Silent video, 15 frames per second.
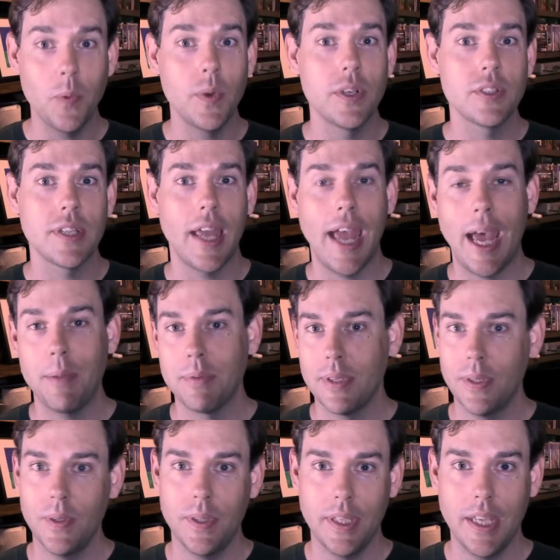It was
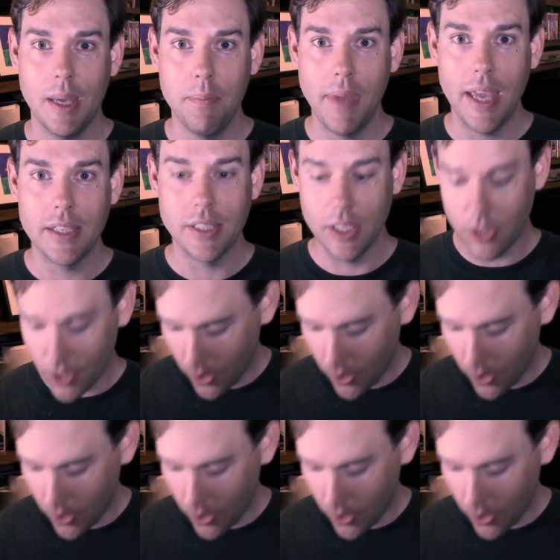absolutely amazing.